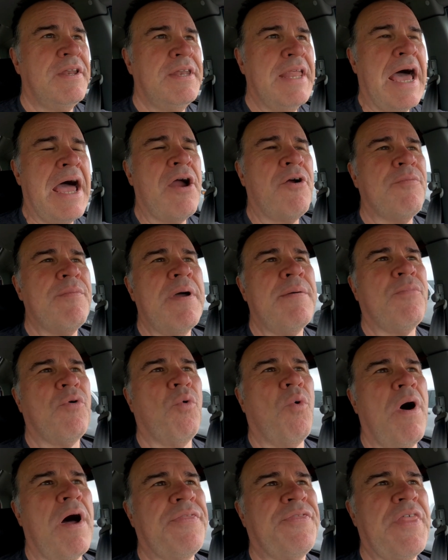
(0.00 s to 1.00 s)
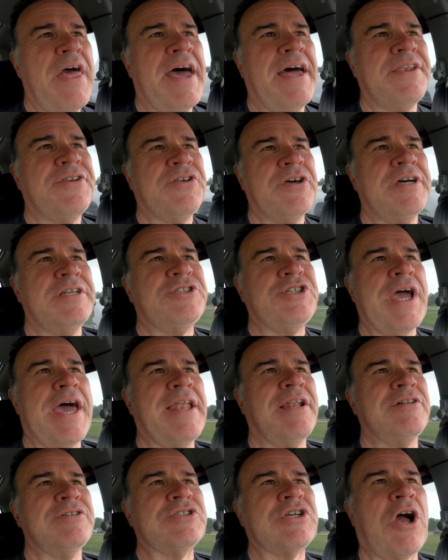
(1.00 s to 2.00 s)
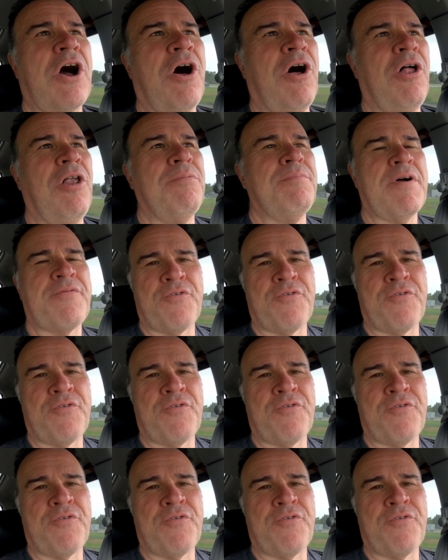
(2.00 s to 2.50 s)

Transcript: Now I remember what that uh, channel's called.